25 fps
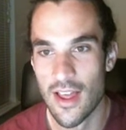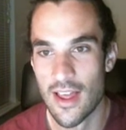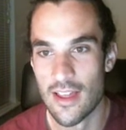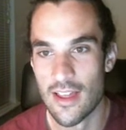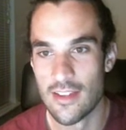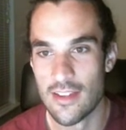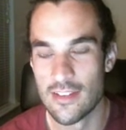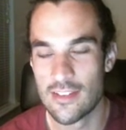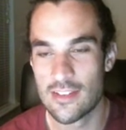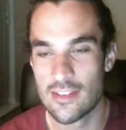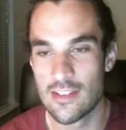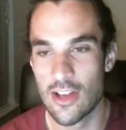
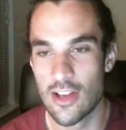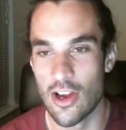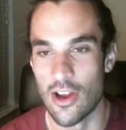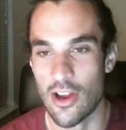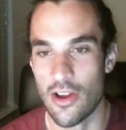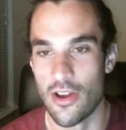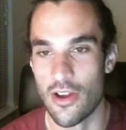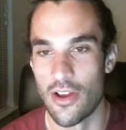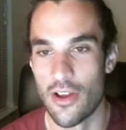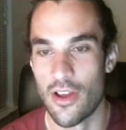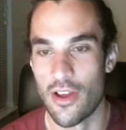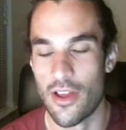
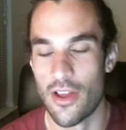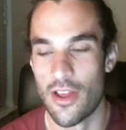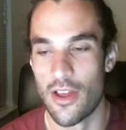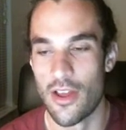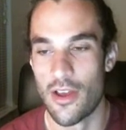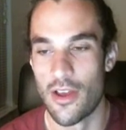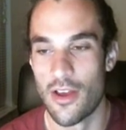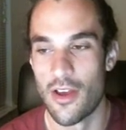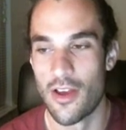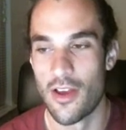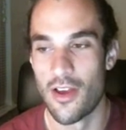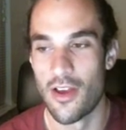So,
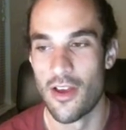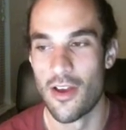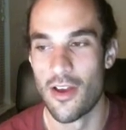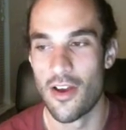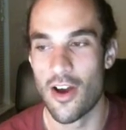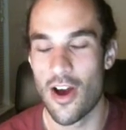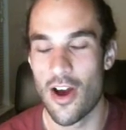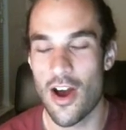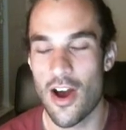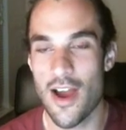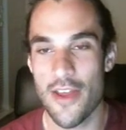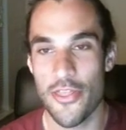
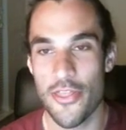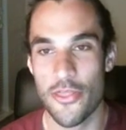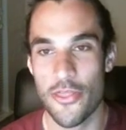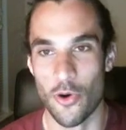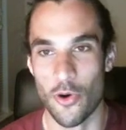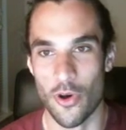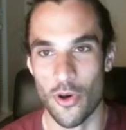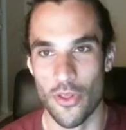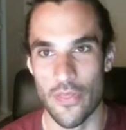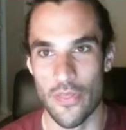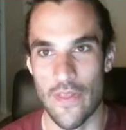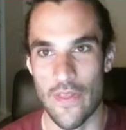I
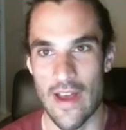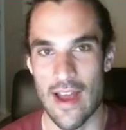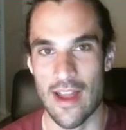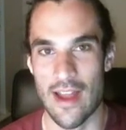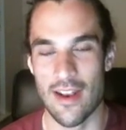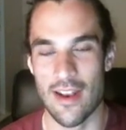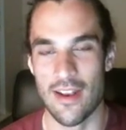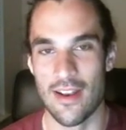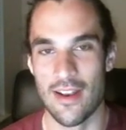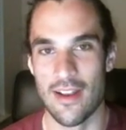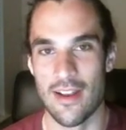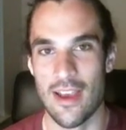thought
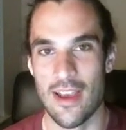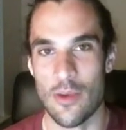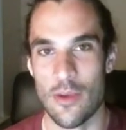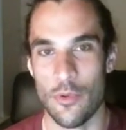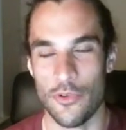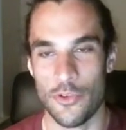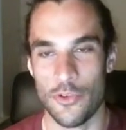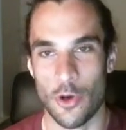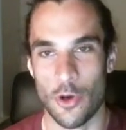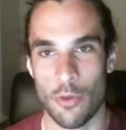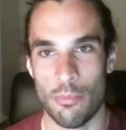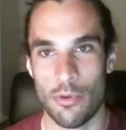that it
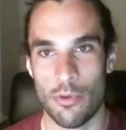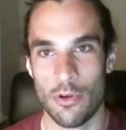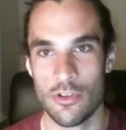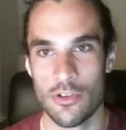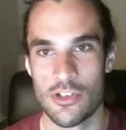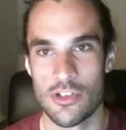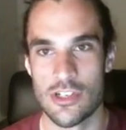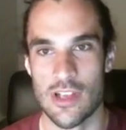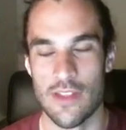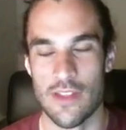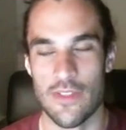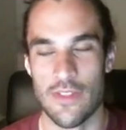was all
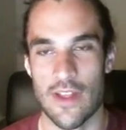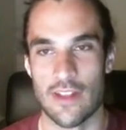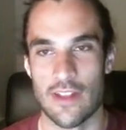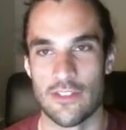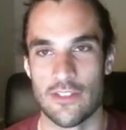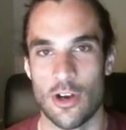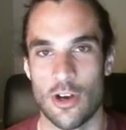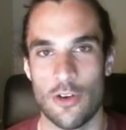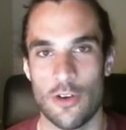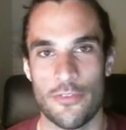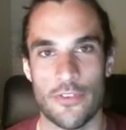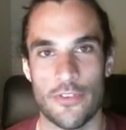bullshit that
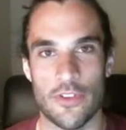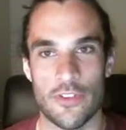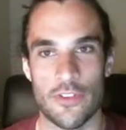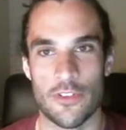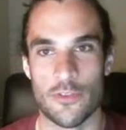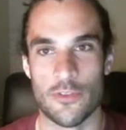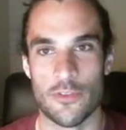dolphins